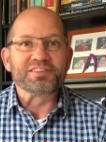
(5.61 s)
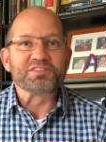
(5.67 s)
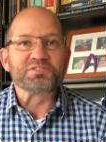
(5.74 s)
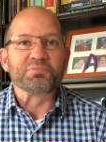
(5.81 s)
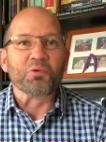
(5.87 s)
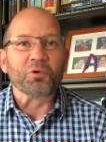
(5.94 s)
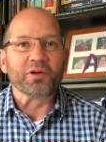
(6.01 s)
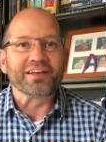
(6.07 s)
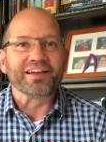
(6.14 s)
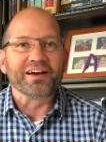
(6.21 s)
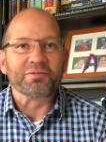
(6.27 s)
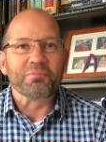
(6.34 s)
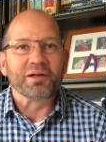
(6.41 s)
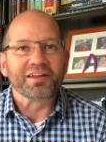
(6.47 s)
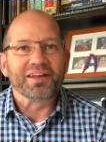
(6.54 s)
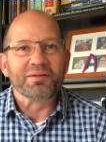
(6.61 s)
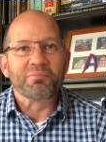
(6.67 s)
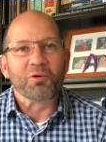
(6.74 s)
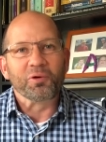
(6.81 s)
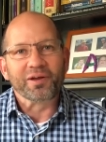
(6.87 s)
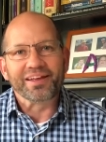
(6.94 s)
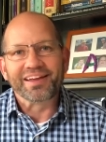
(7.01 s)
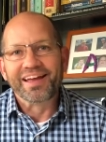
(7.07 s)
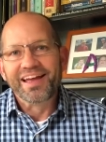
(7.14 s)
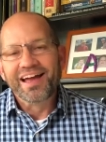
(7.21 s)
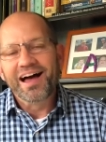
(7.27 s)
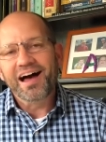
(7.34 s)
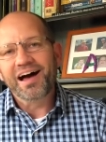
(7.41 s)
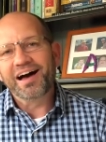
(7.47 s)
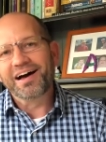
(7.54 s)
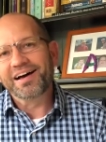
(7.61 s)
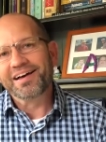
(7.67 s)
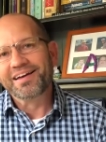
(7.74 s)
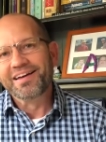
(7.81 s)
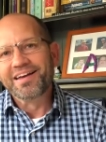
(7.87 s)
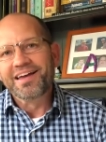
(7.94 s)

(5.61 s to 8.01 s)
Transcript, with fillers: this morning on Monday morning uh,